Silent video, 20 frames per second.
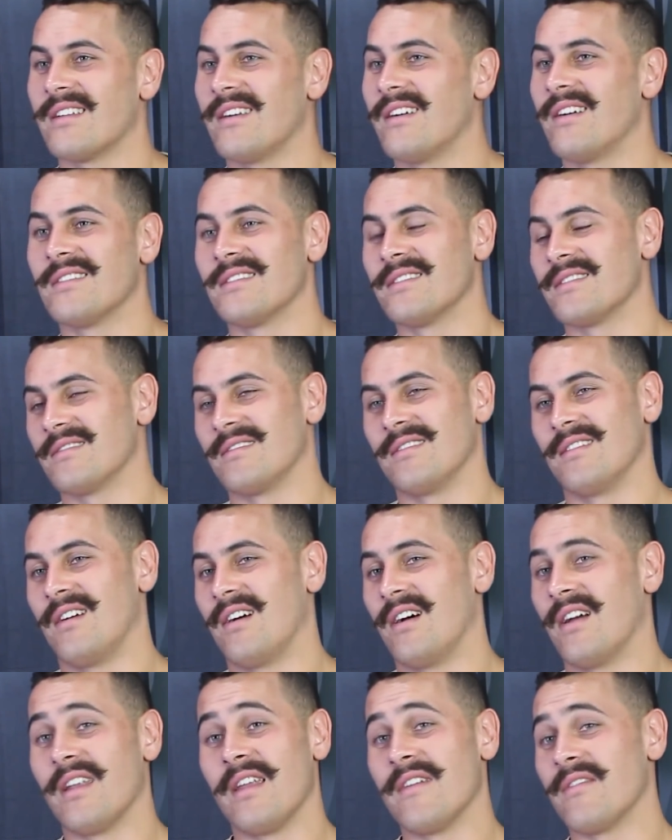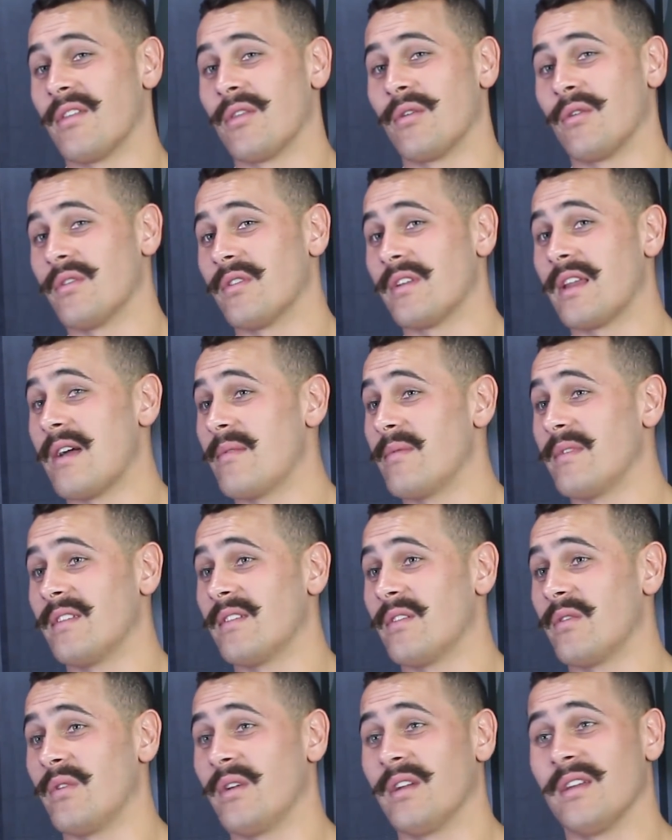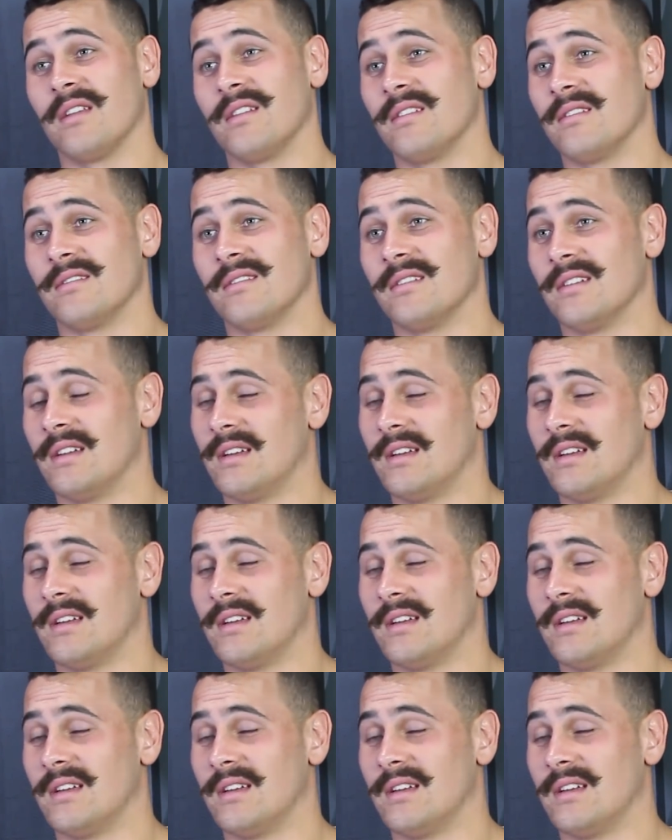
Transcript: I never thought it'd come this quick and